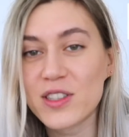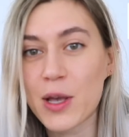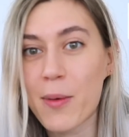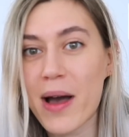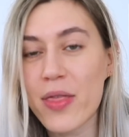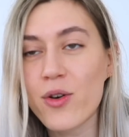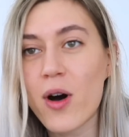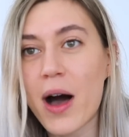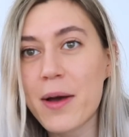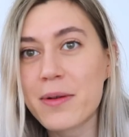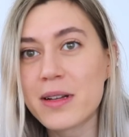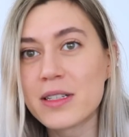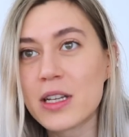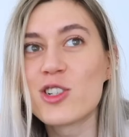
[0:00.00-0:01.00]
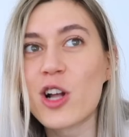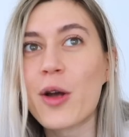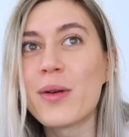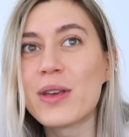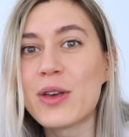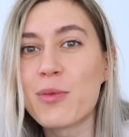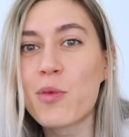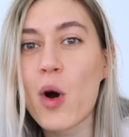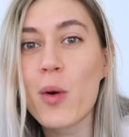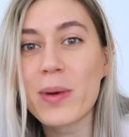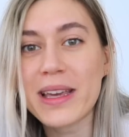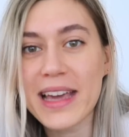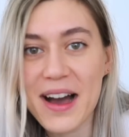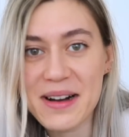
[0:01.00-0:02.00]
So I thought I would show you
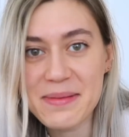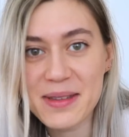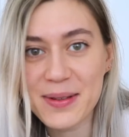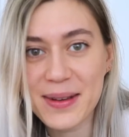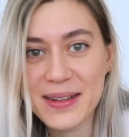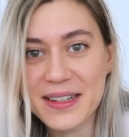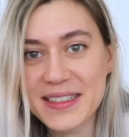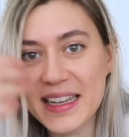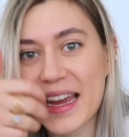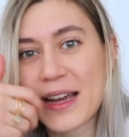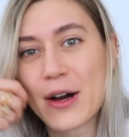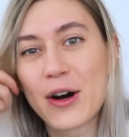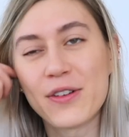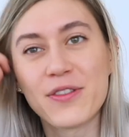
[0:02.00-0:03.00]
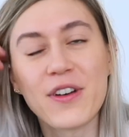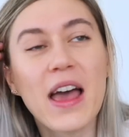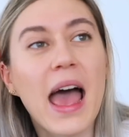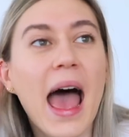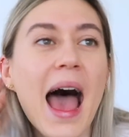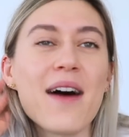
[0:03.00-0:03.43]
what we get up to in our day off,